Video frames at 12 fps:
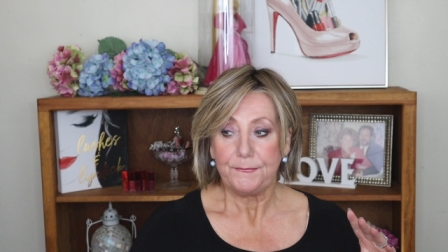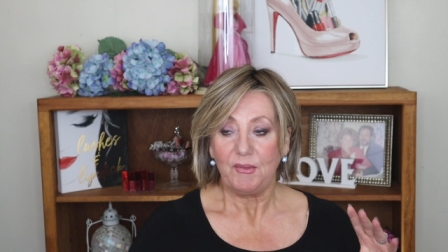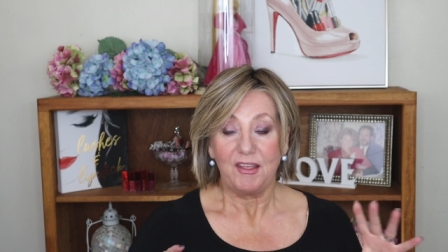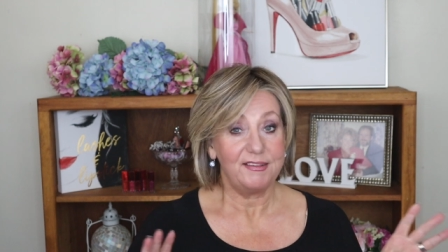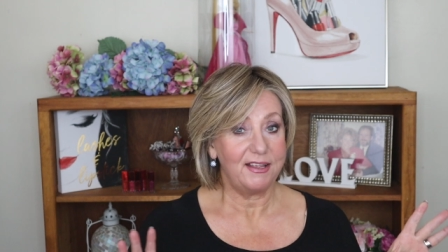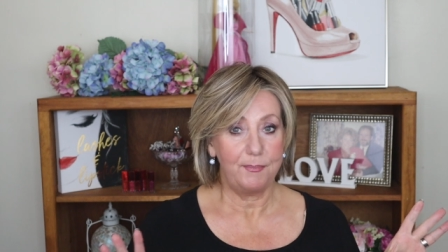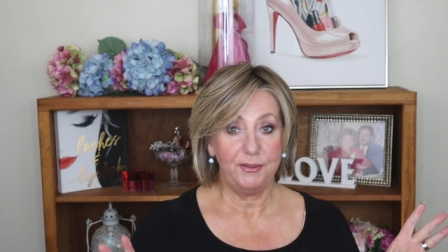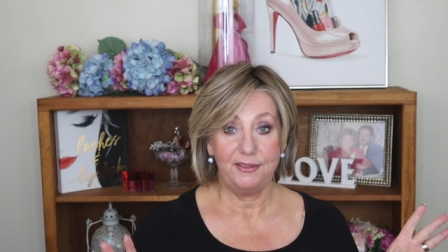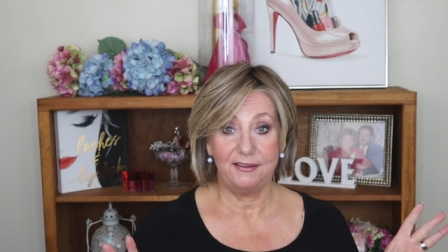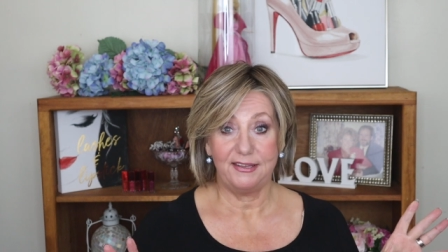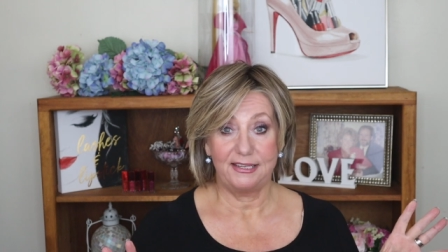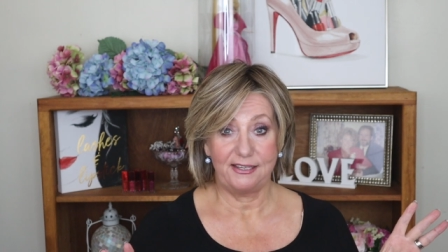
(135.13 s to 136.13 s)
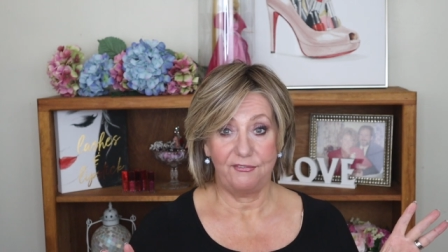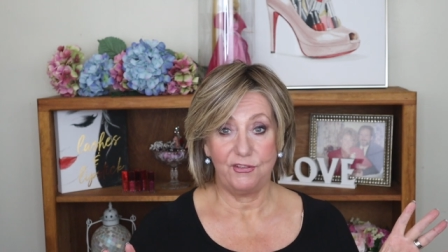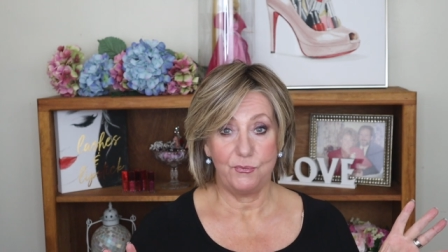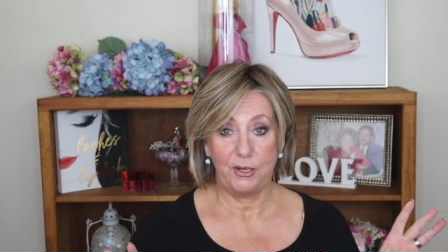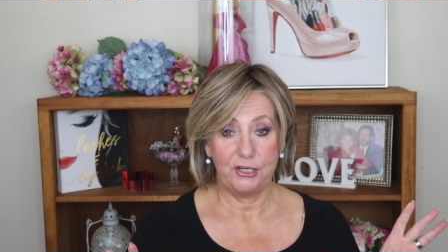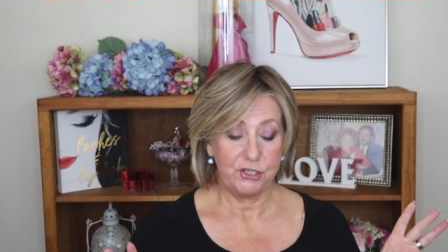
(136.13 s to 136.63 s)
there's a couple of things I
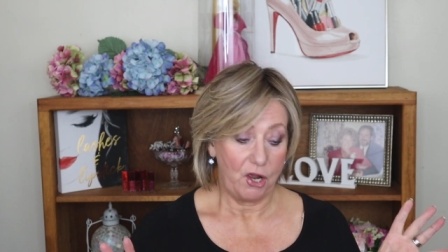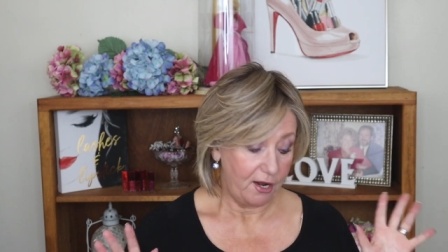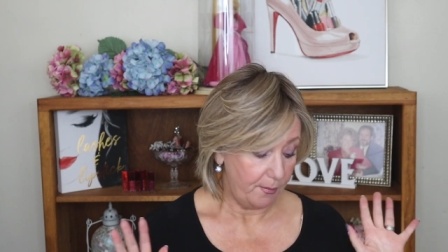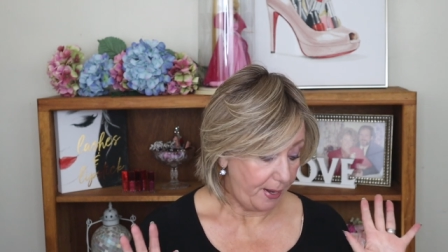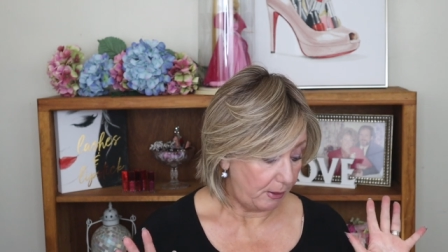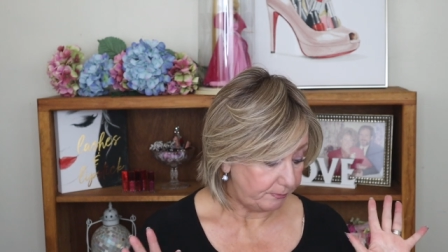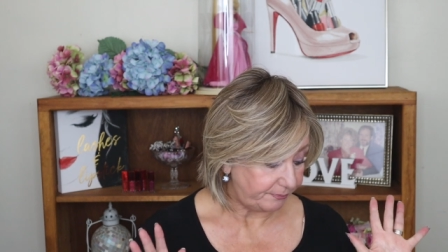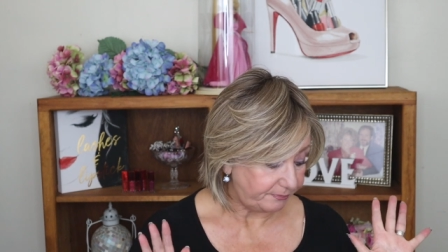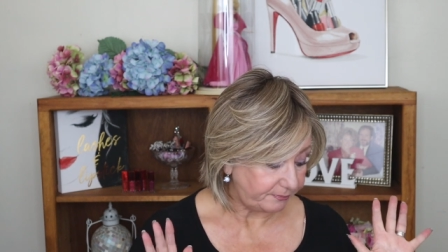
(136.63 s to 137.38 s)
definitely want to talk about.